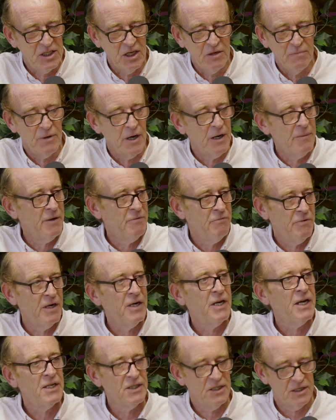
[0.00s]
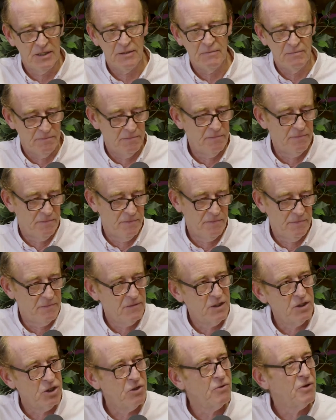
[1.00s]
superb. It really is
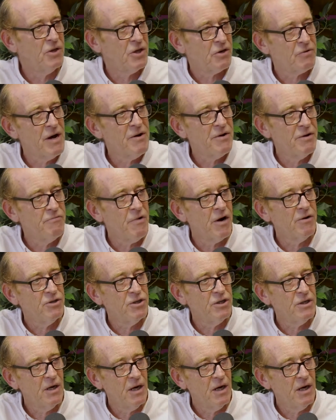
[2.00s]
the jewel in the crown in Roche.